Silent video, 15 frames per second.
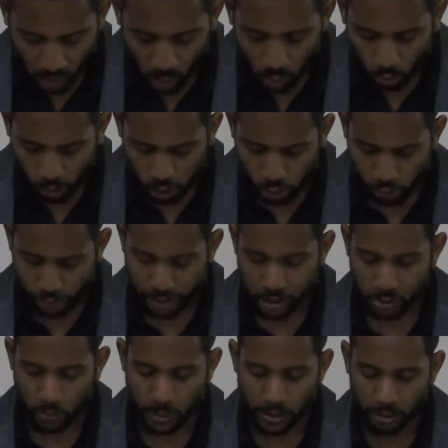All
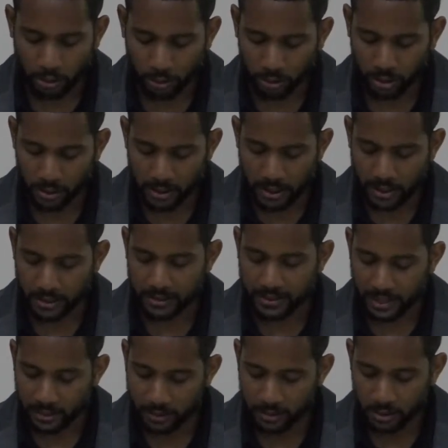drawings, whether or not they are
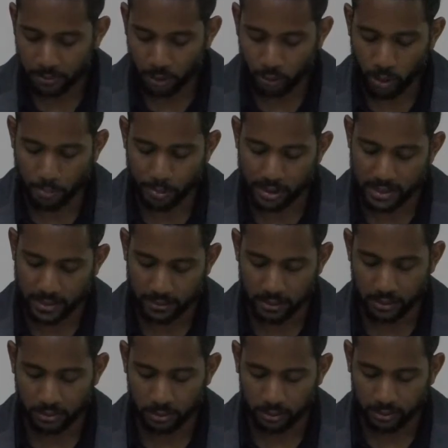intended to be
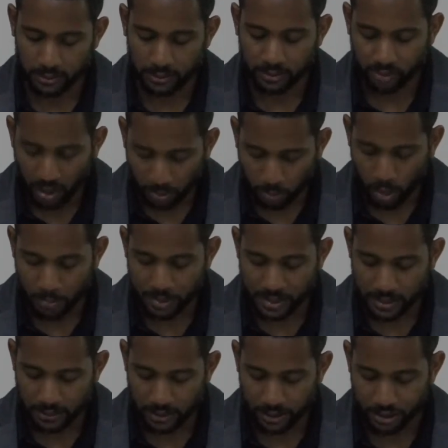
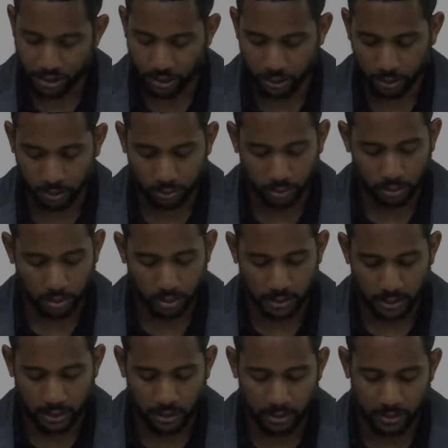representational,
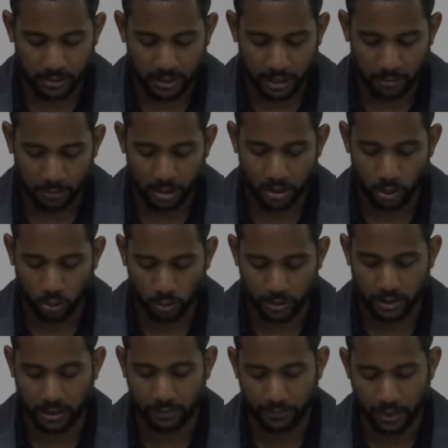contain the same
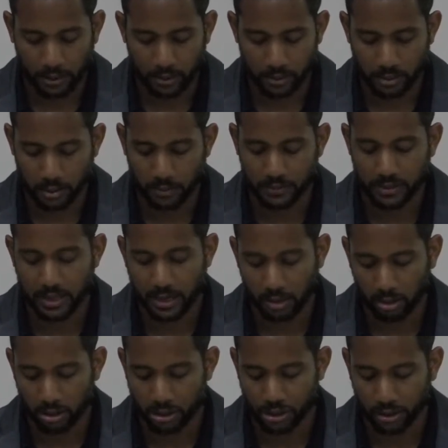distorting effects of
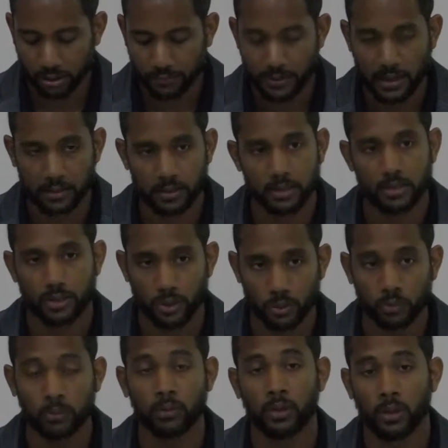psychological factors.
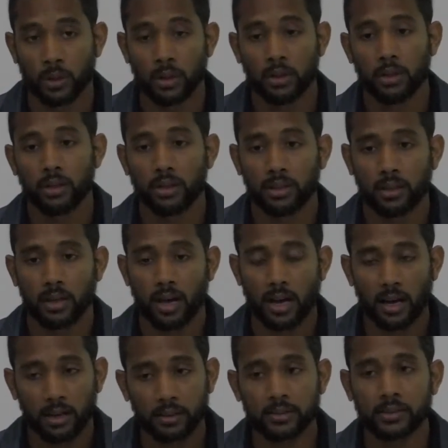So
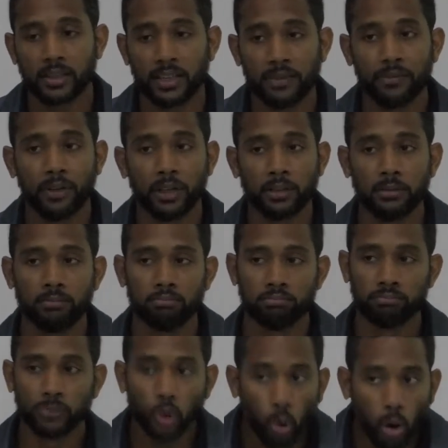even
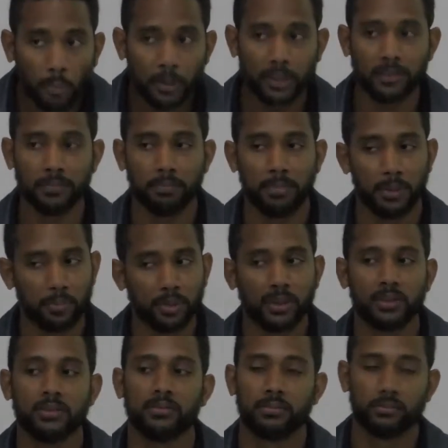normal
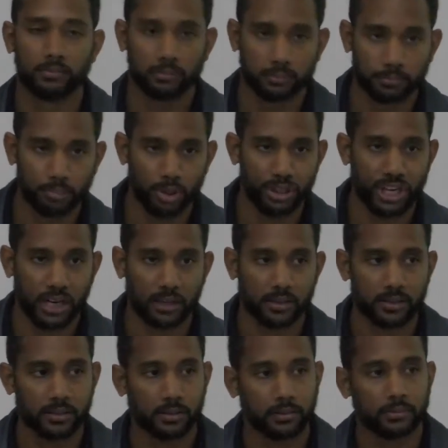people
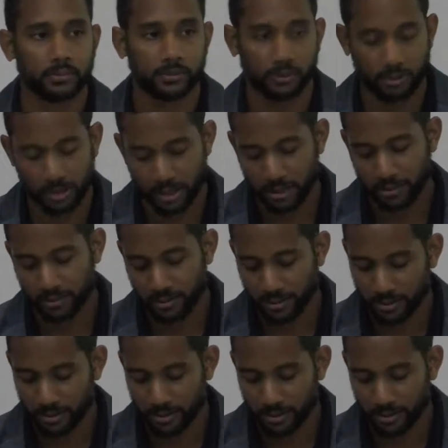project, right?